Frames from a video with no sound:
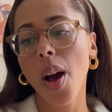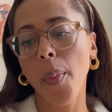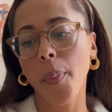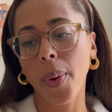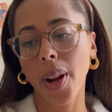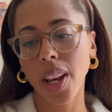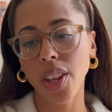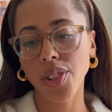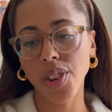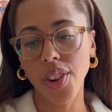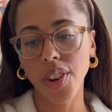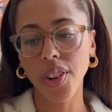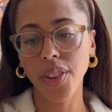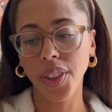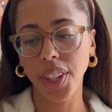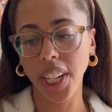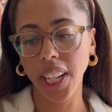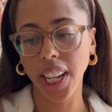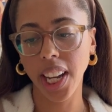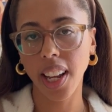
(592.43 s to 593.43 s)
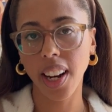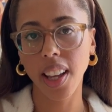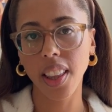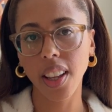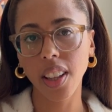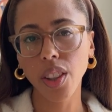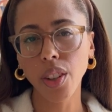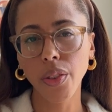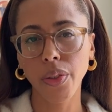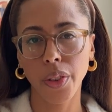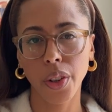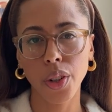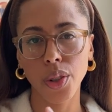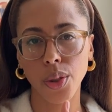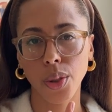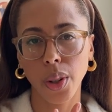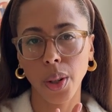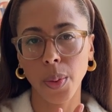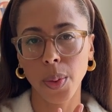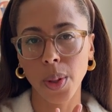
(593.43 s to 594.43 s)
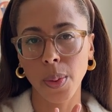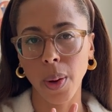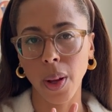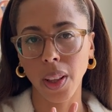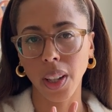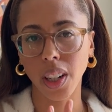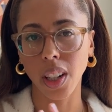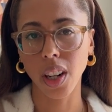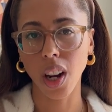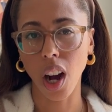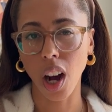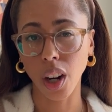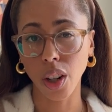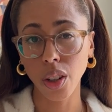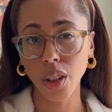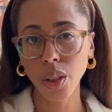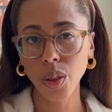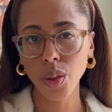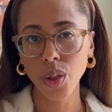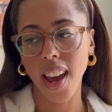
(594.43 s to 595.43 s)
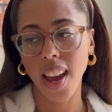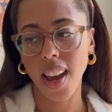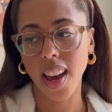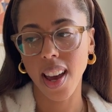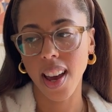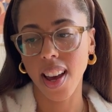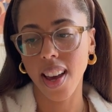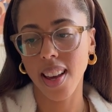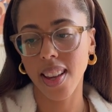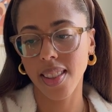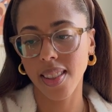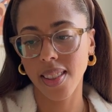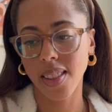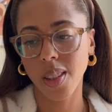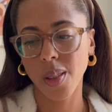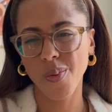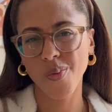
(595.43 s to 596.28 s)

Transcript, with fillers: but I started reading it and I think the first story was about like a cockroach and